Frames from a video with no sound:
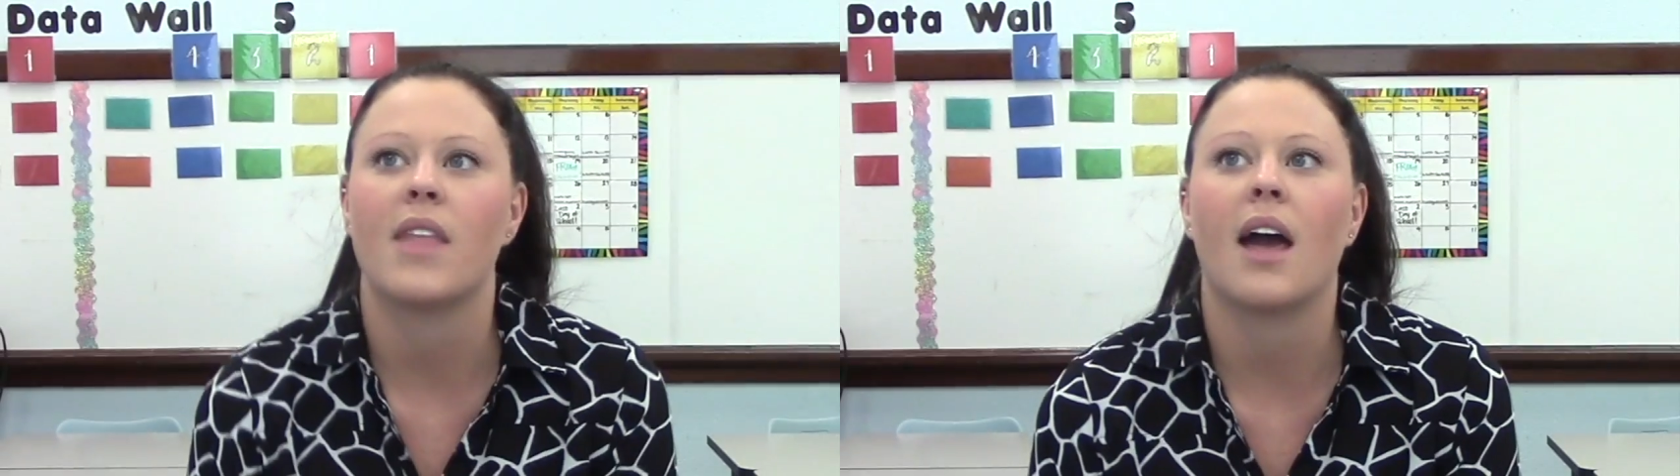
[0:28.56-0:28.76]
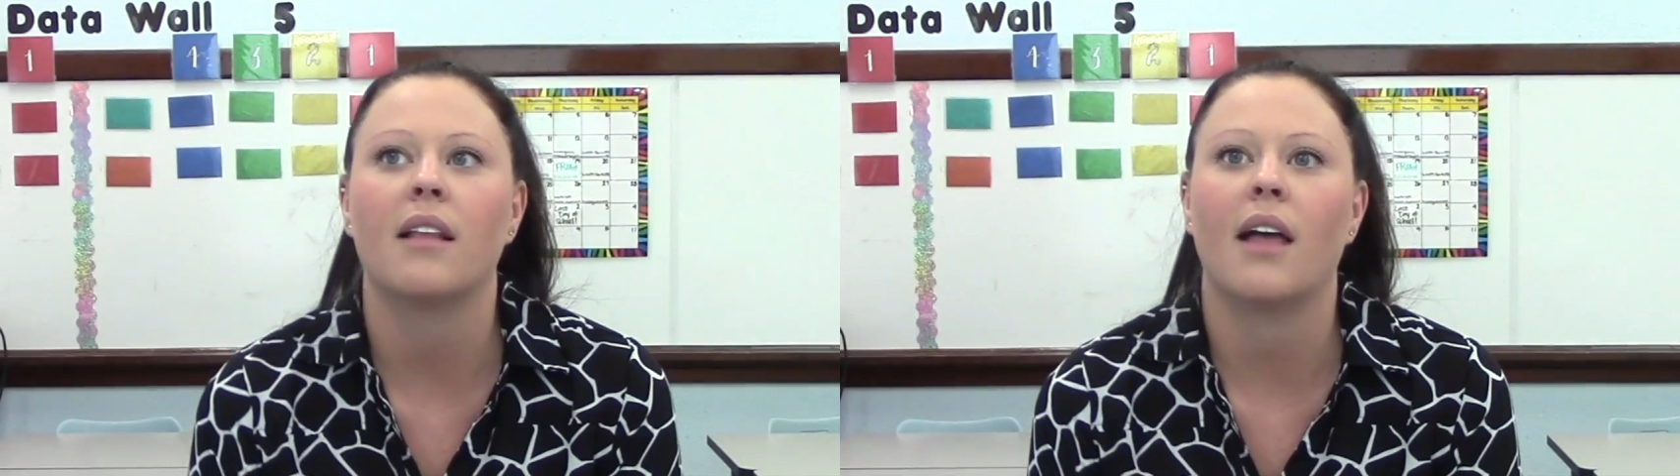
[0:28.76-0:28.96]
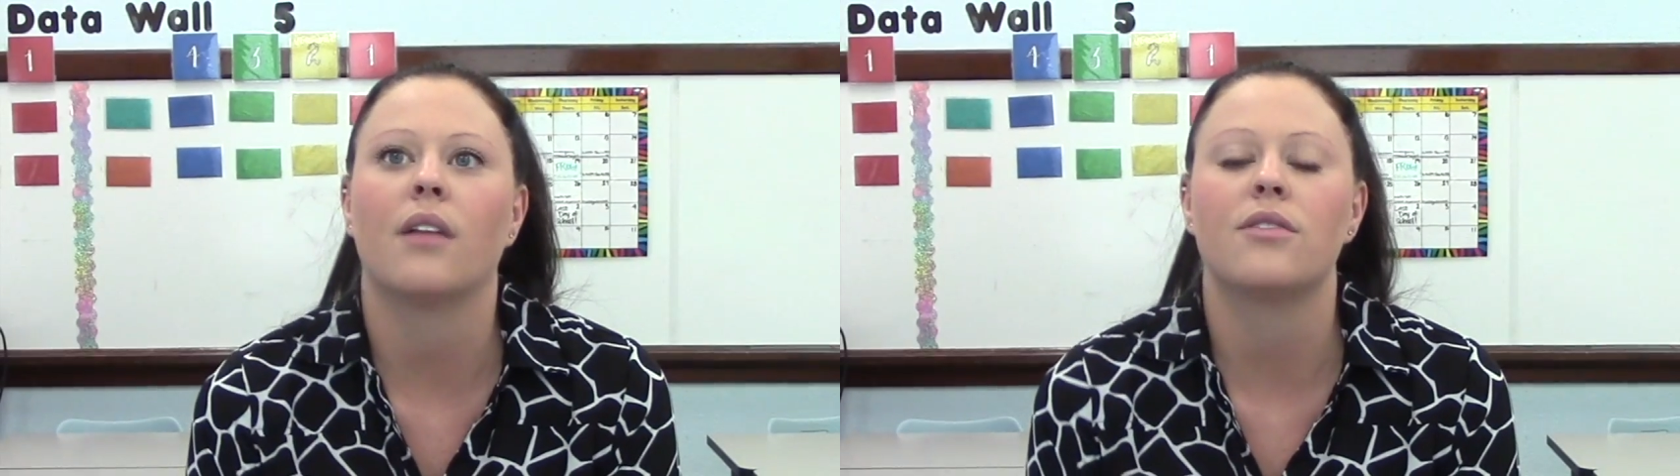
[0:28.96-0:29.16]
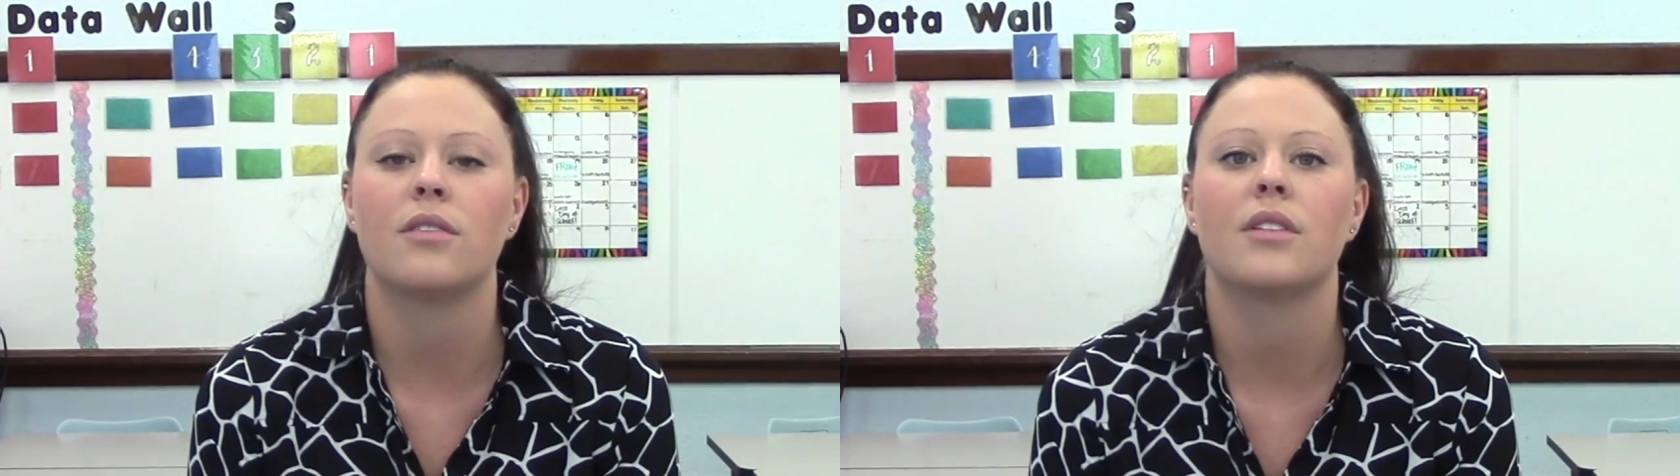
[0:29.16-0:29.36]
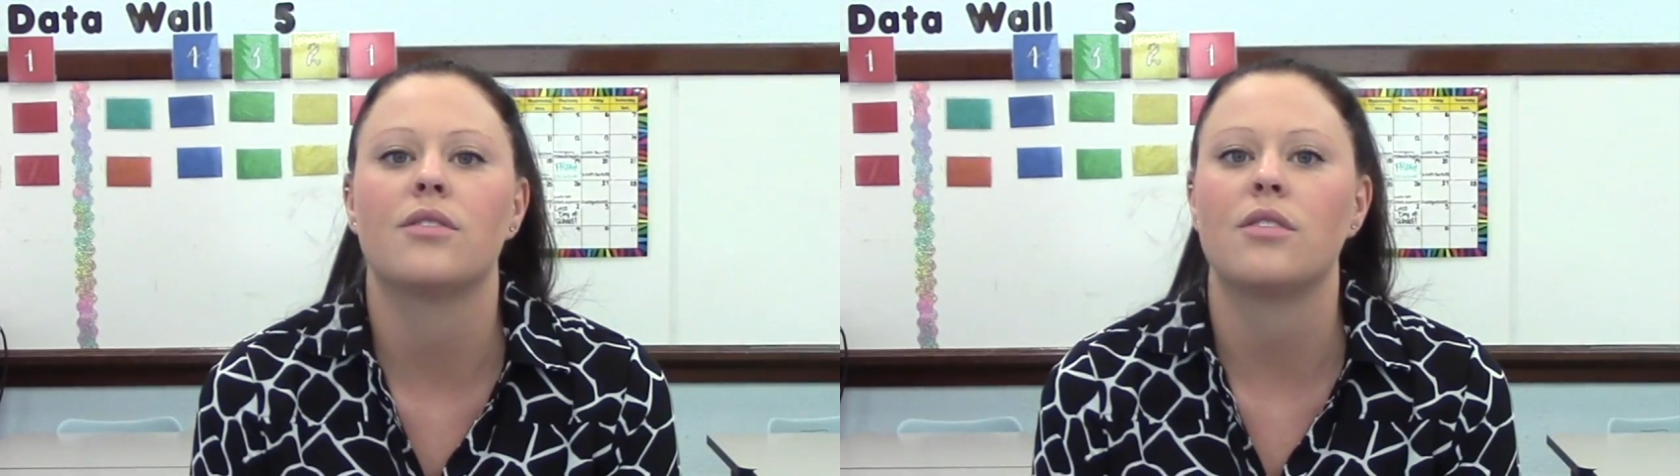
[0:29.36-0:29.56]
that allows
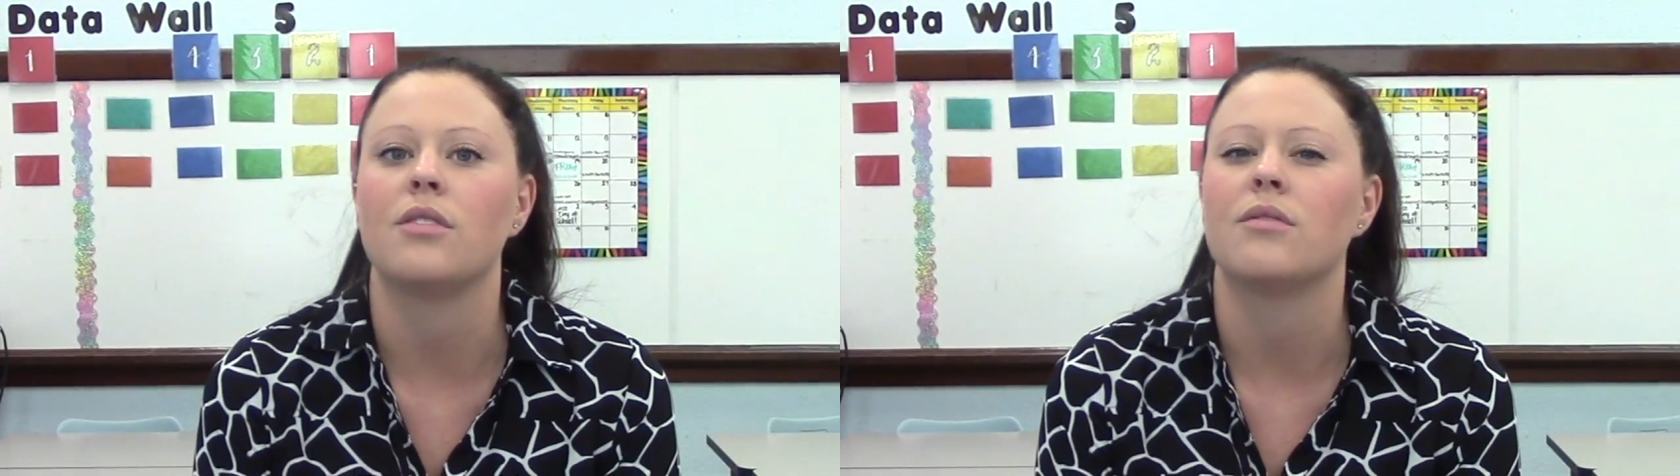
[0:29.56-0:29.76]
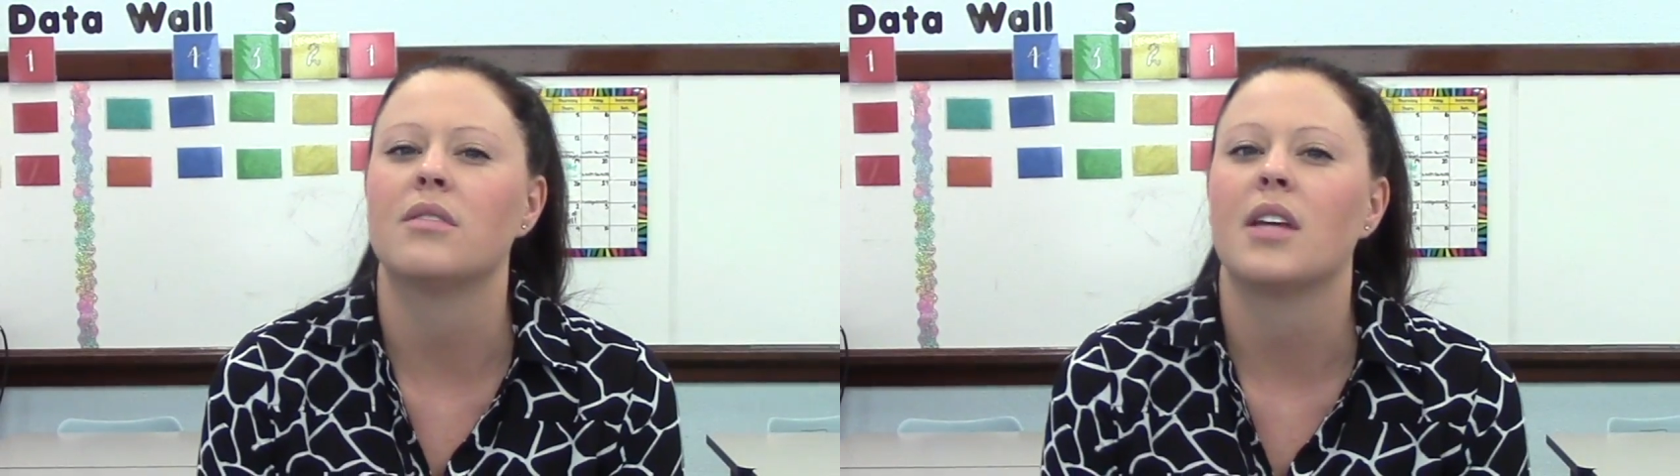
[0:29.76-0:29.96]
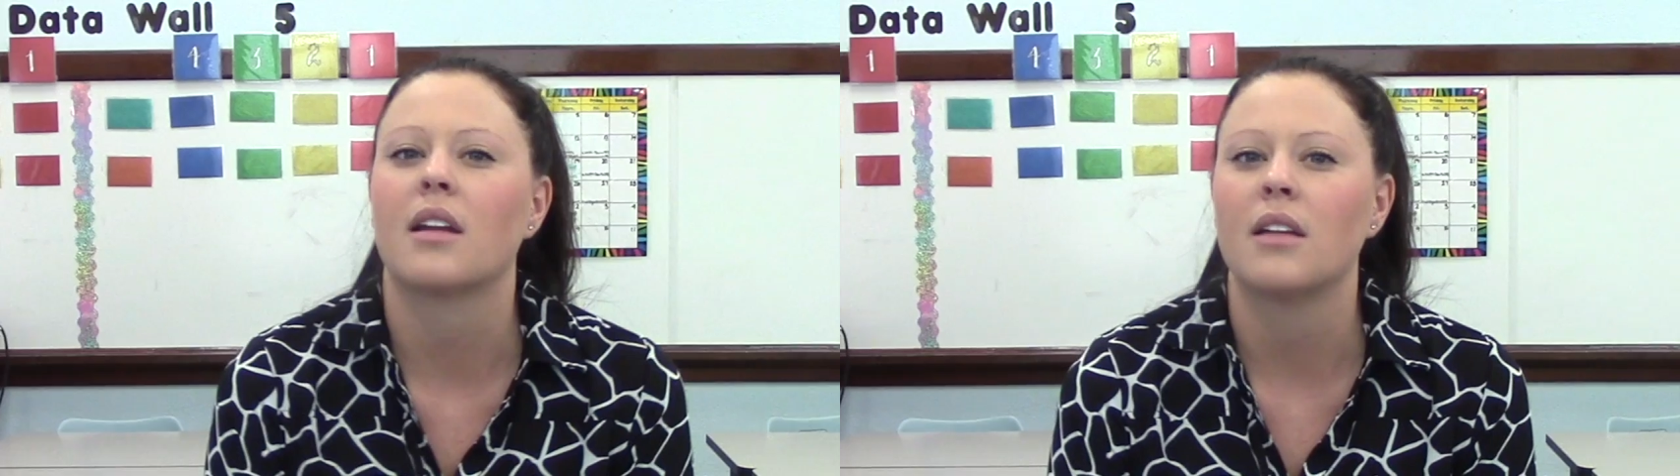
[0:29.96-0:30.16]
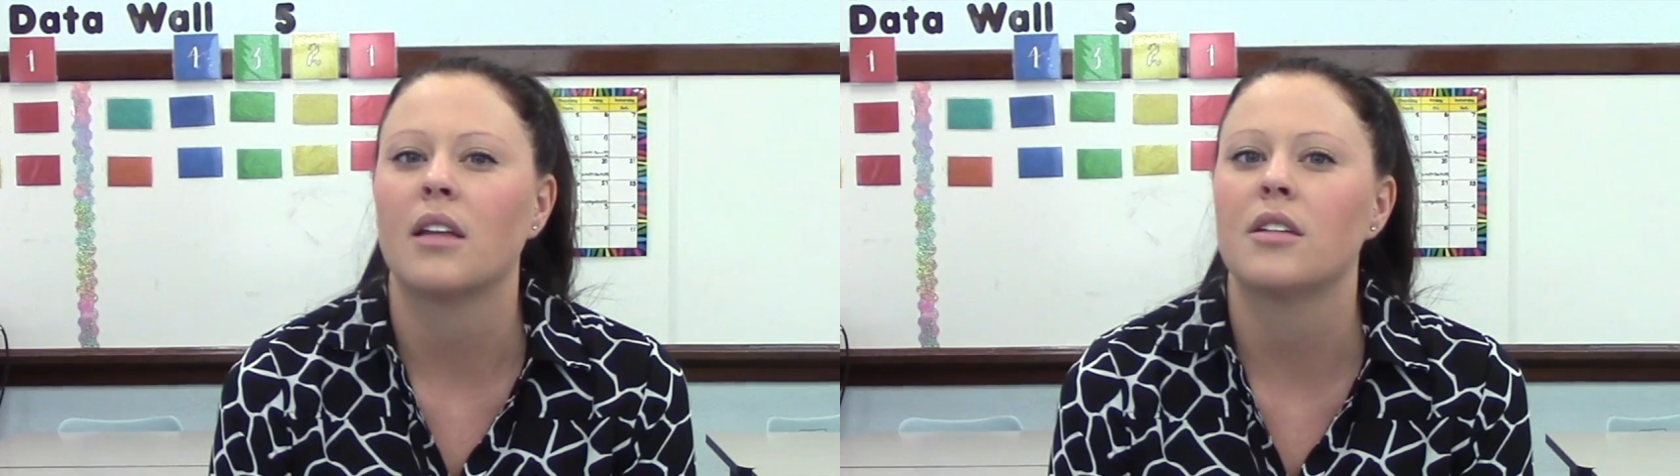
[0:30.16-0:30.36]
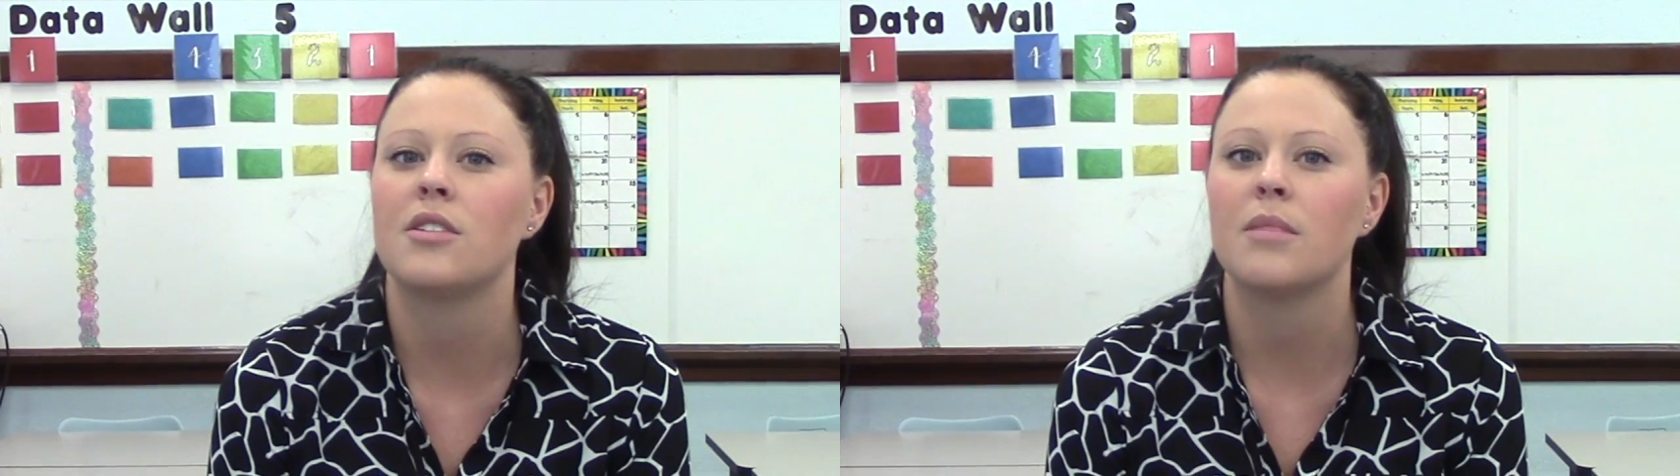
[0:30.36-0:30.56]
students to use technology,